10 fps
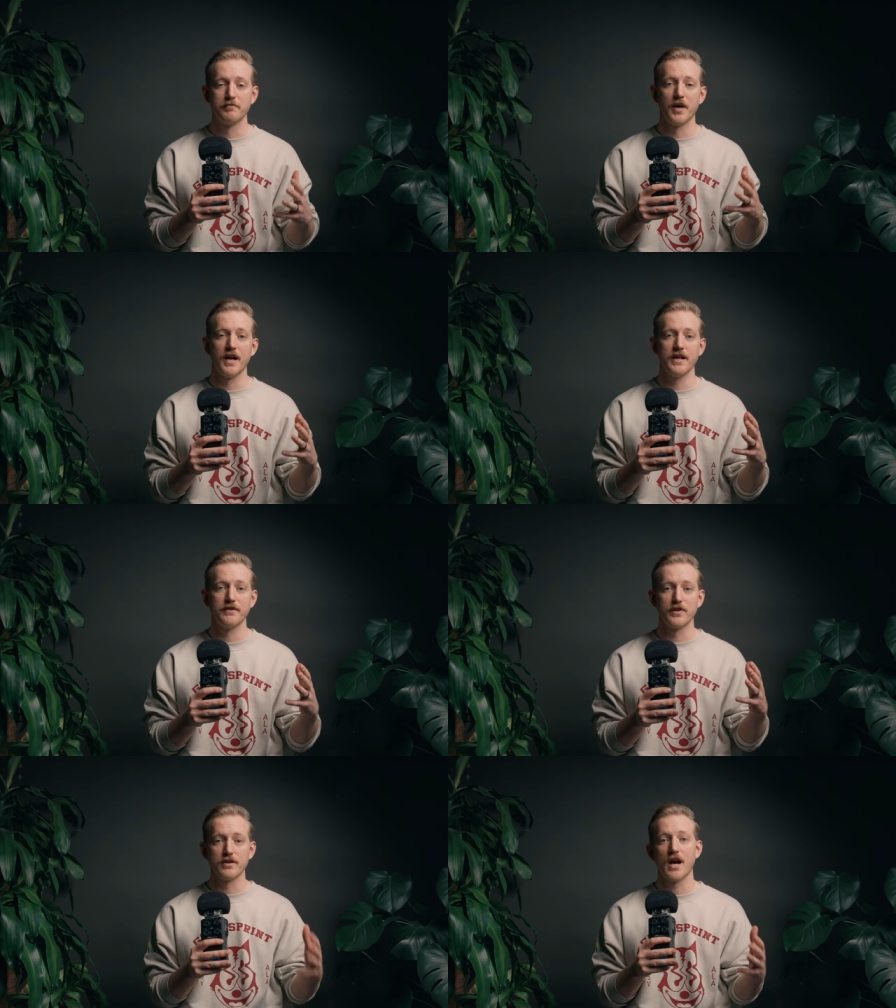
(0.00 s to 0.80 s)
But
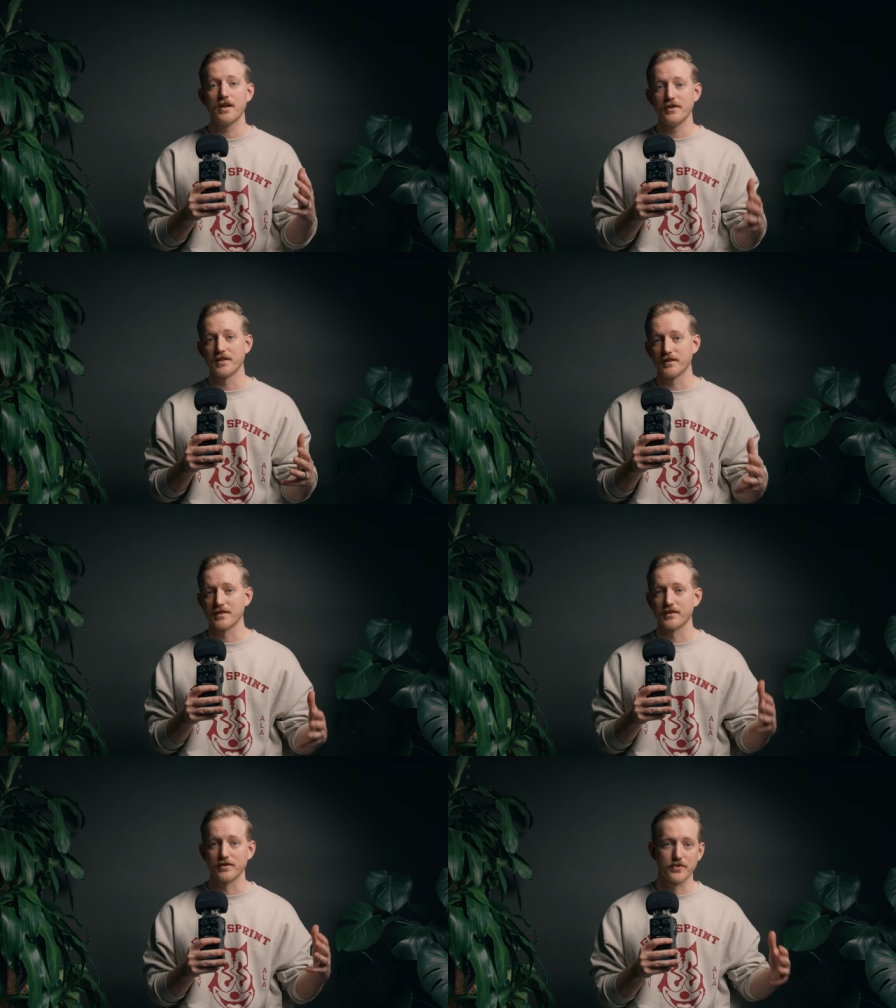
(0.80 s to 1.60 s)
if you're not using
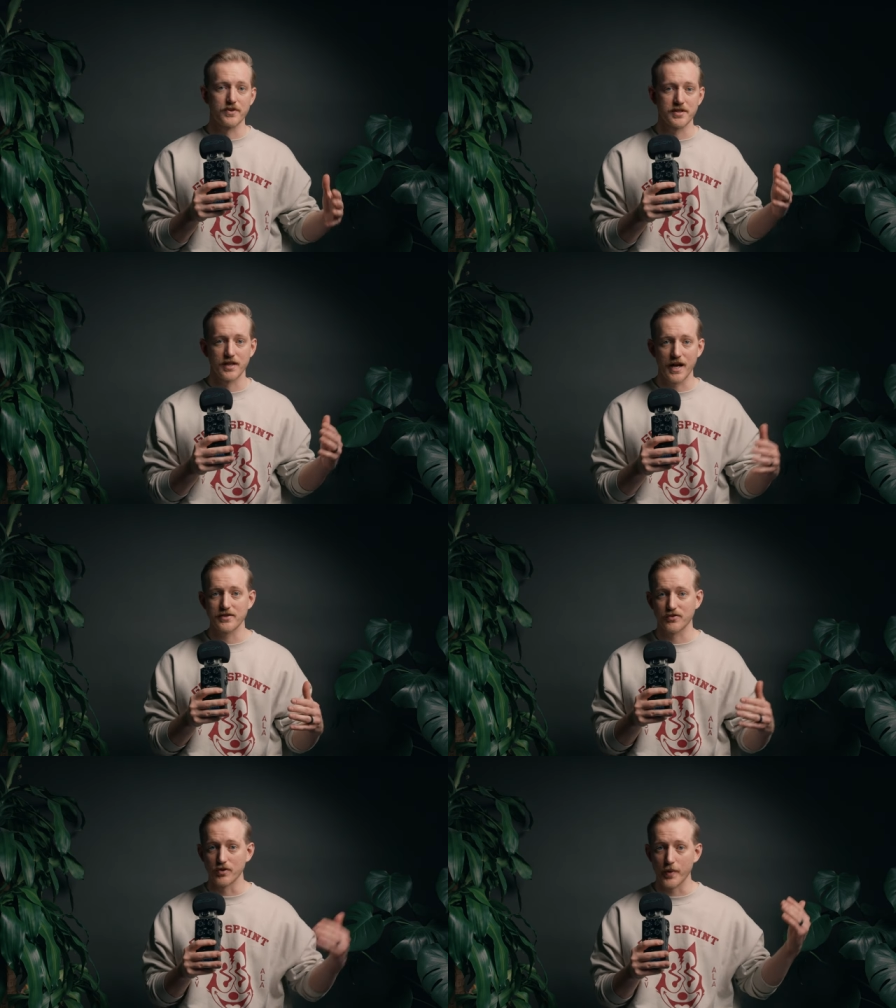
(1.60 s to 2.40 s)
single source
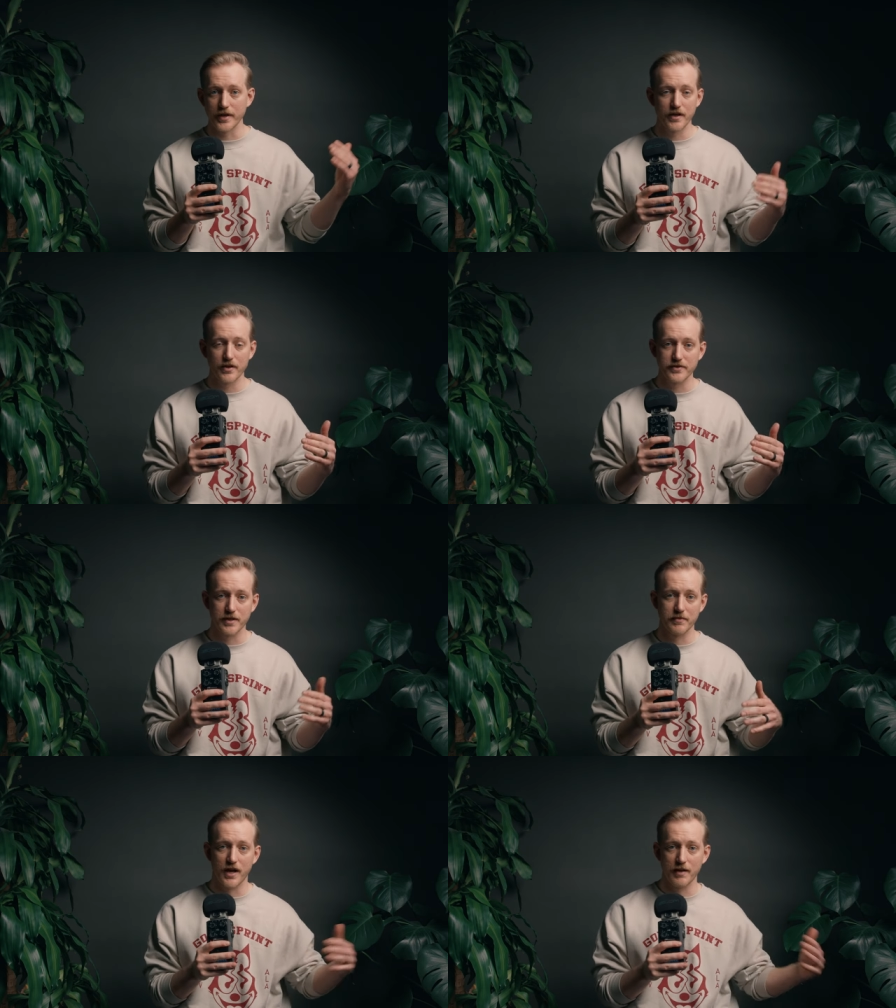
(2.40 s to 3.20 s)
lights through windows
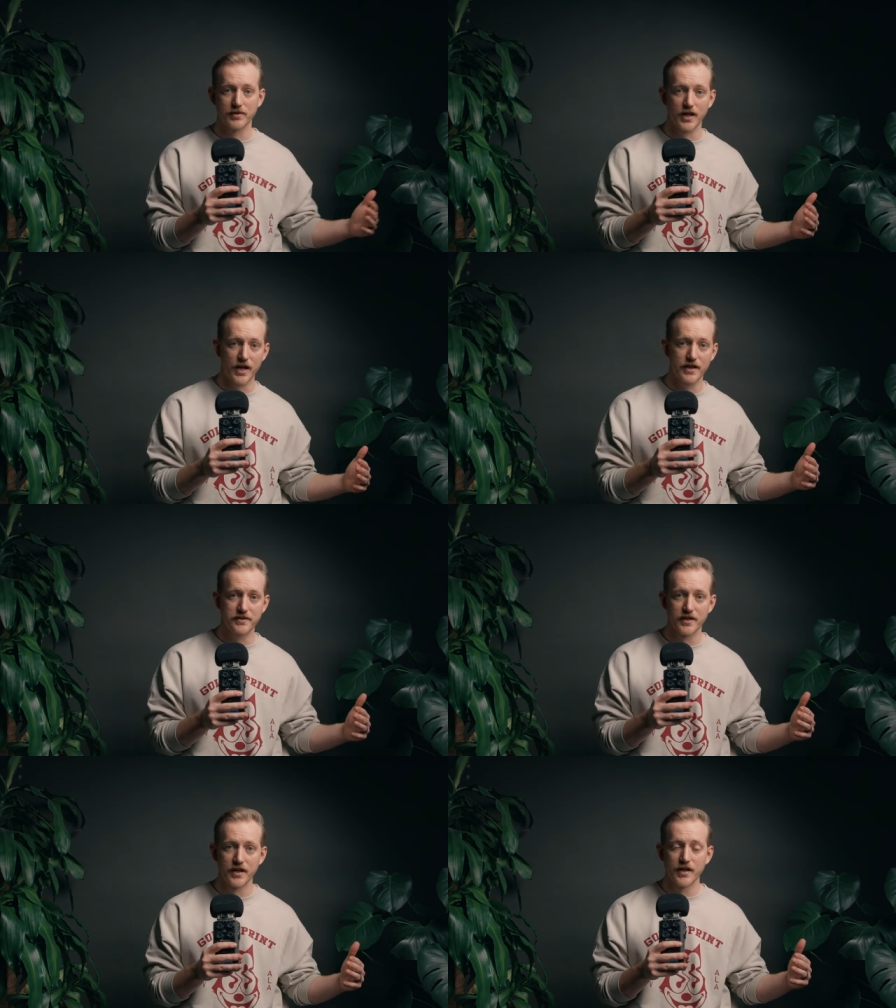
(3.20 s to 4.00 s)
and behind blinds